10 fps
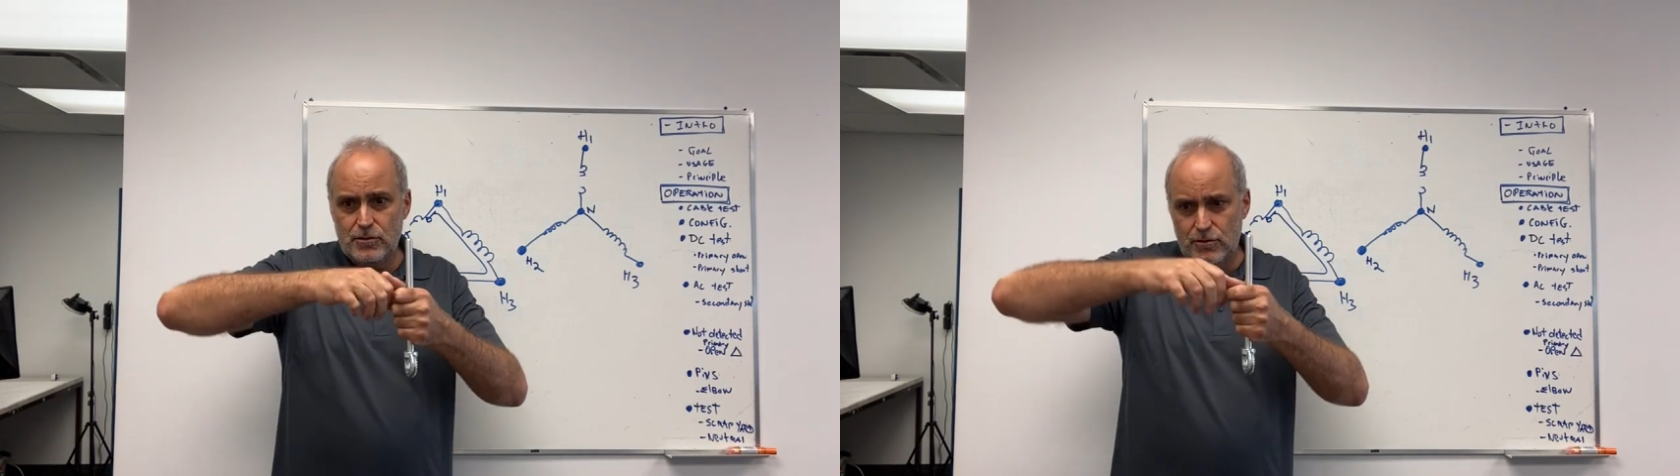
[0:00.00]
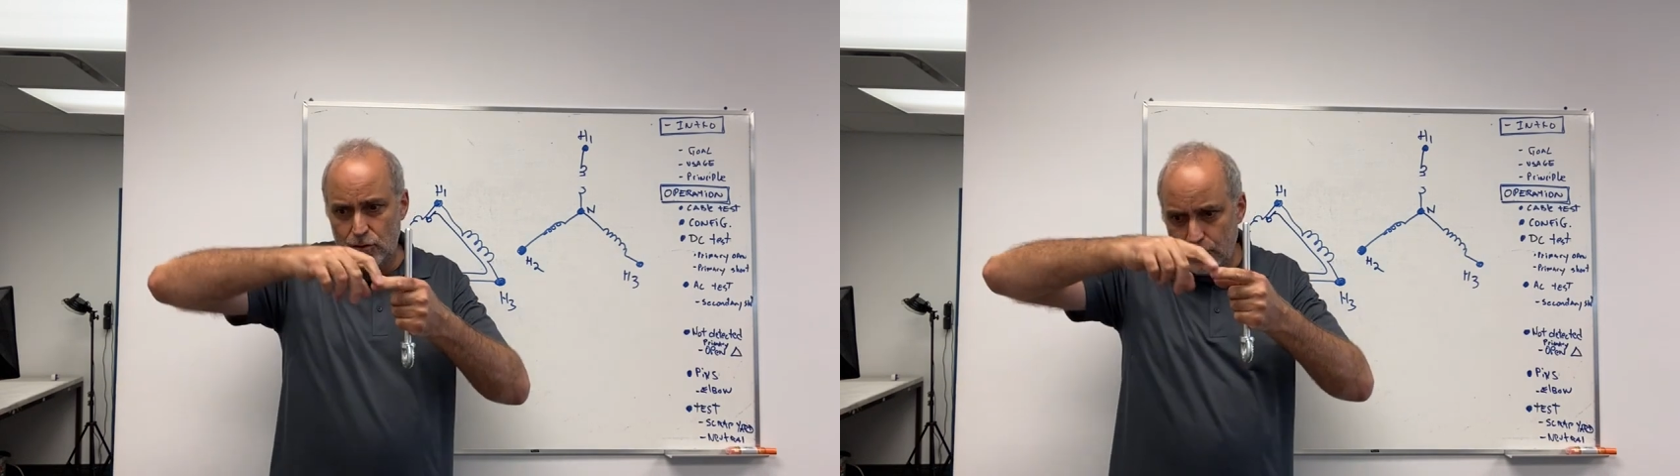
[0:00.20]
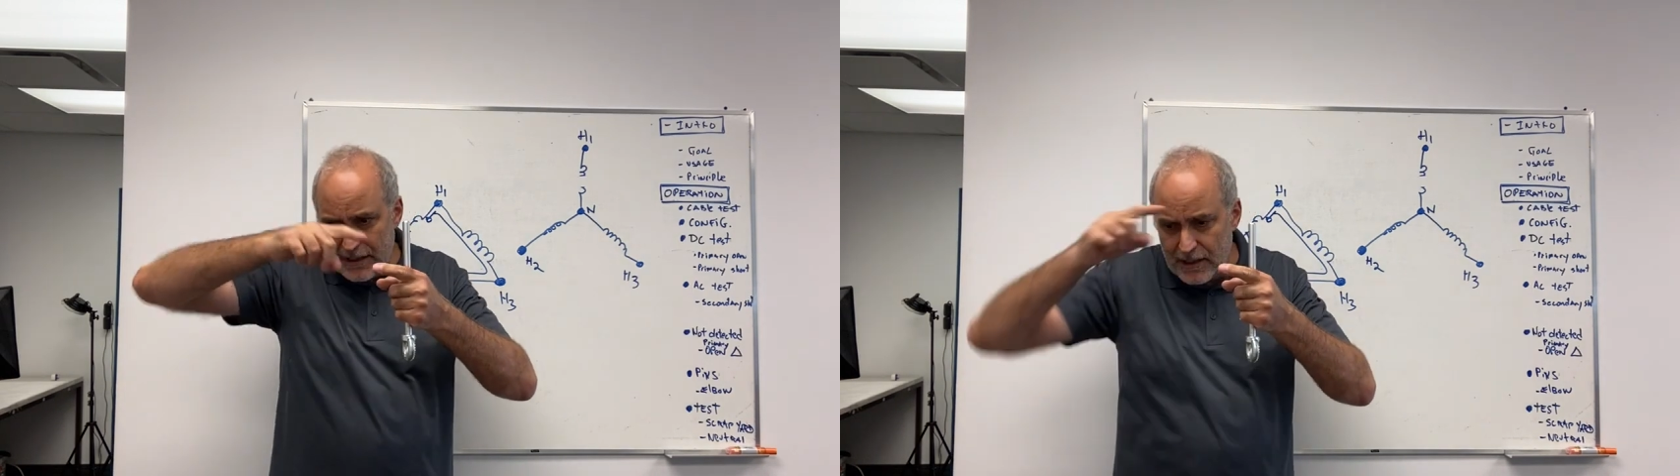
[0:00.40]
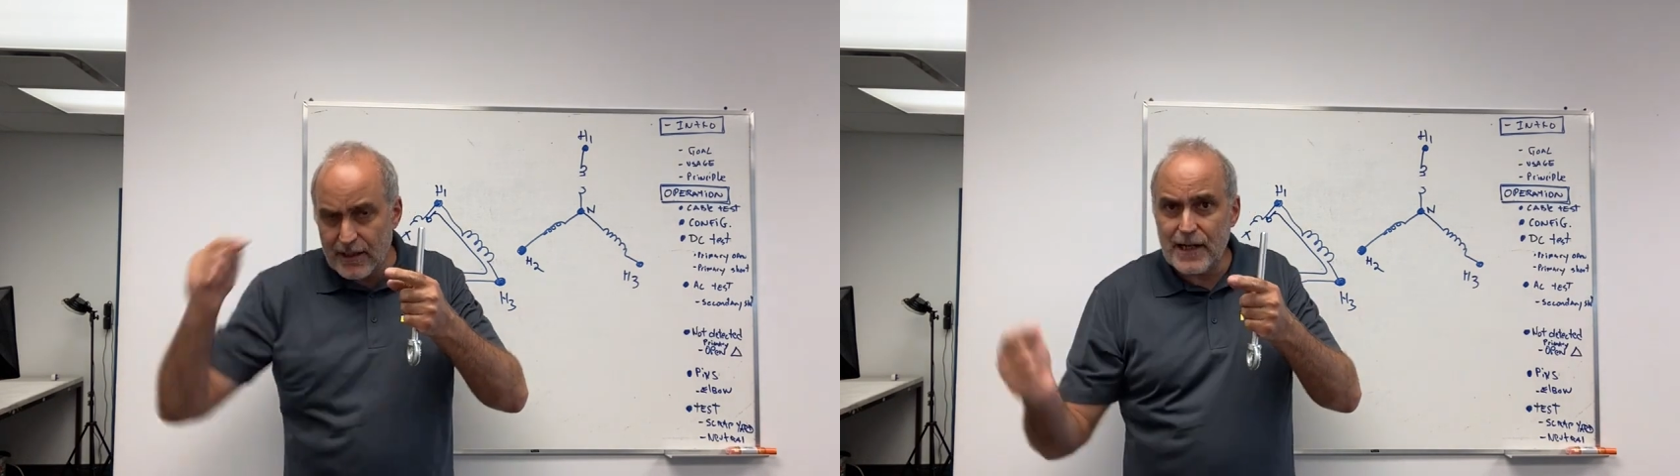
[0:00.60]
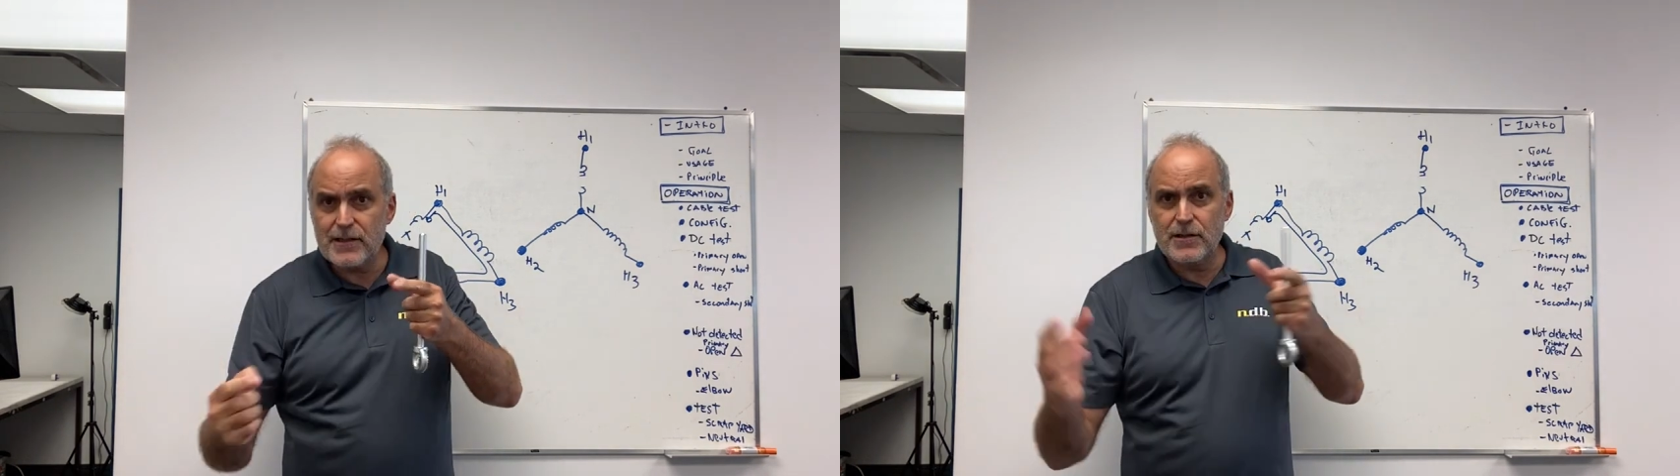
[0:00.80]
to be
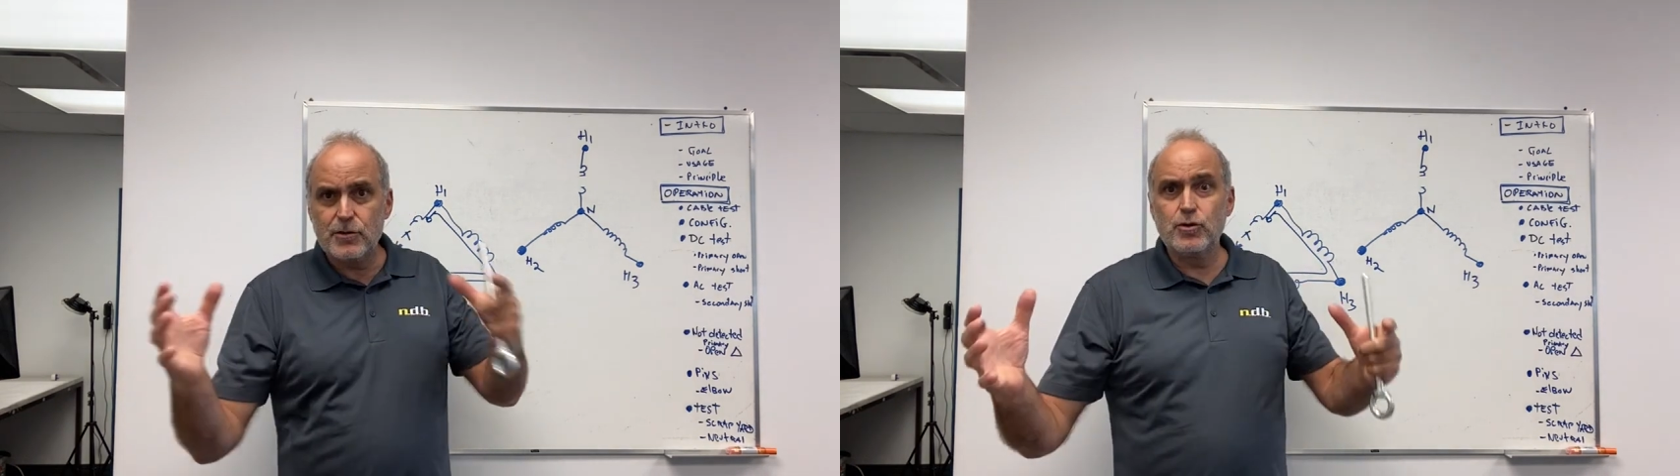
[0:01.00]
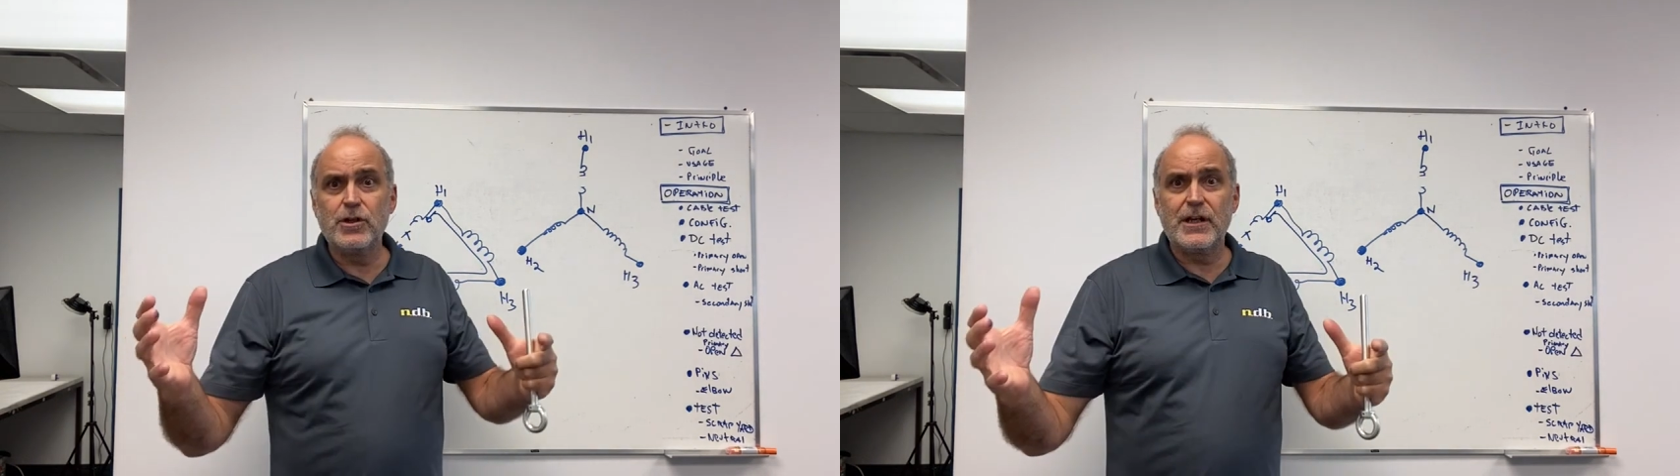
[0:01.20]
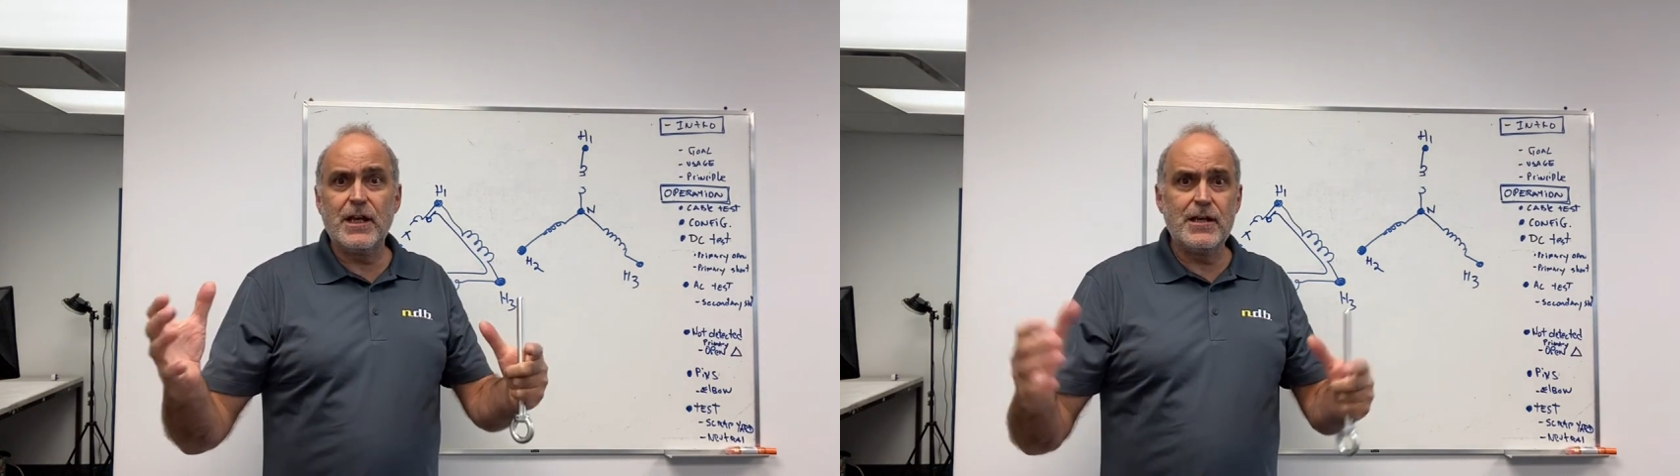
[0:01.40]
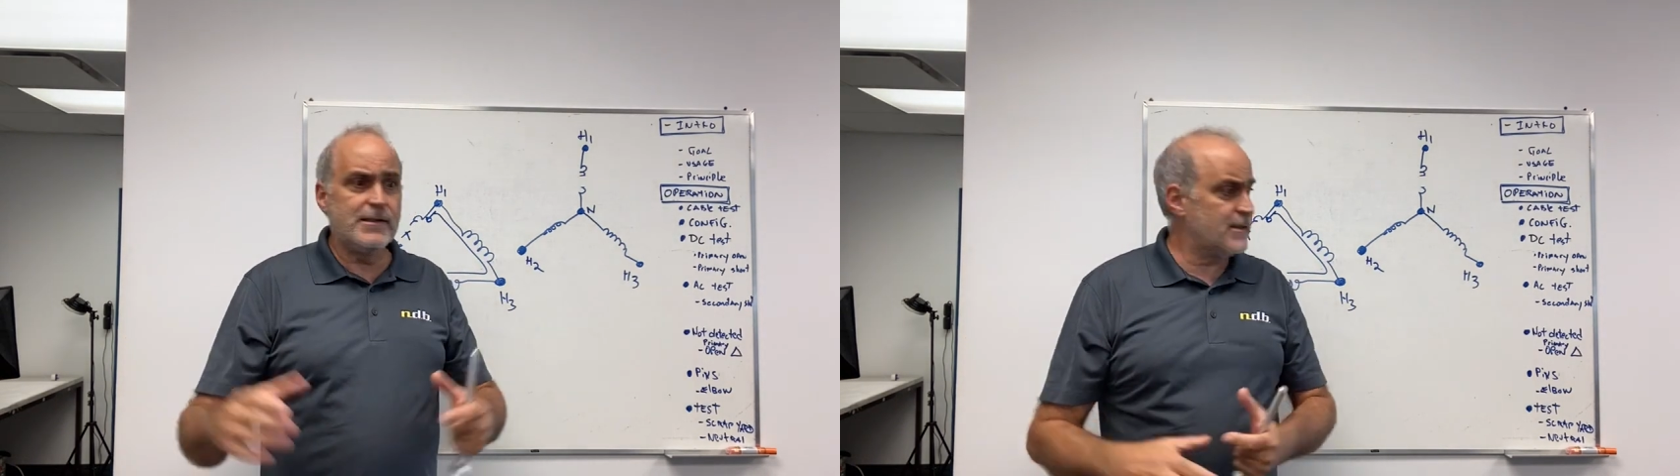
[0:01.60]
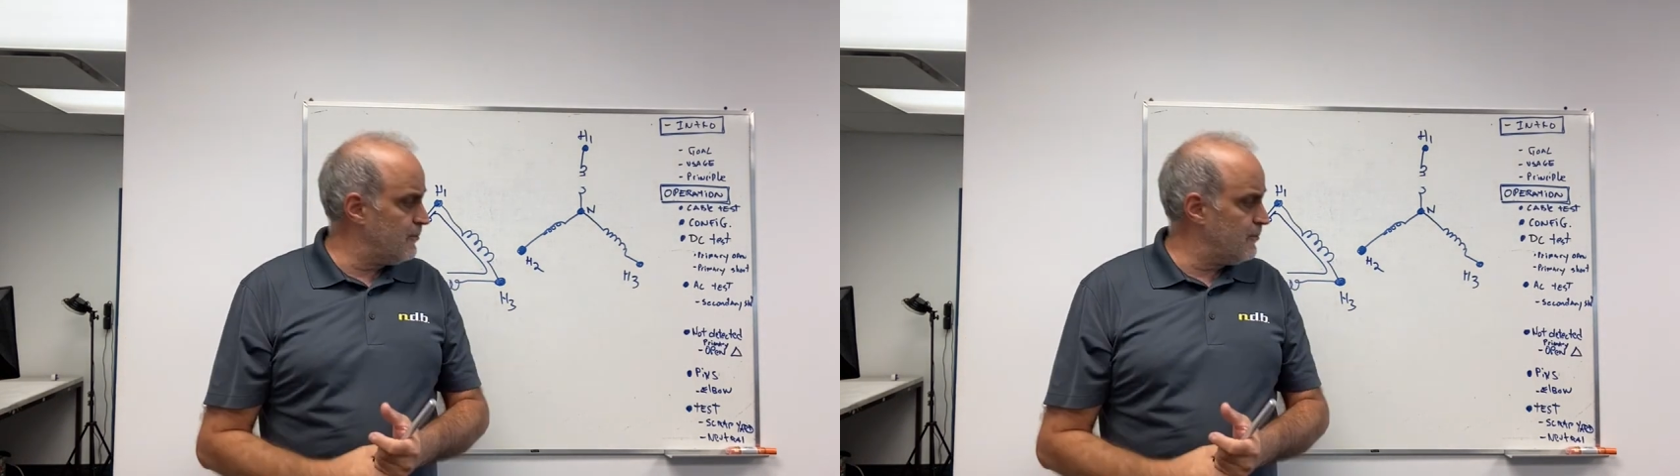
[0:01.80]
connected to the case,